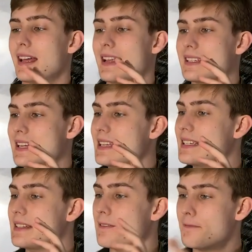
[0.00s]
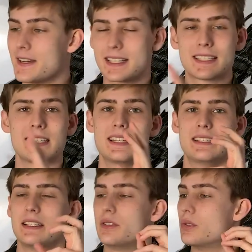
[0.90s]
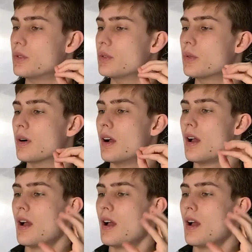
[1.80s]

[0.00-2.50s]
It is easy to fix, easy to